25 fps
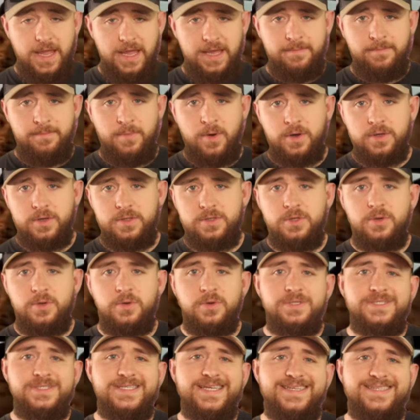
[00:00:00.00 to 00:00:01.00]
and Martin
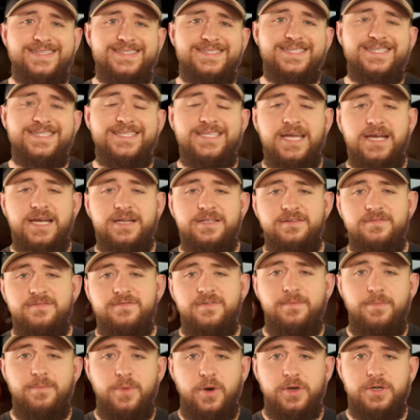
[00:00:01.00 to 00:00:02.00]
Lawrence as
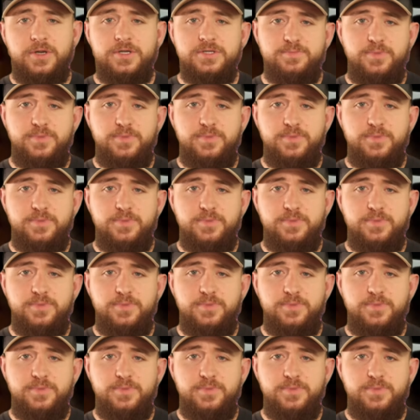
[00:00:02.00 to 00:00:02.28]
Detective Marcus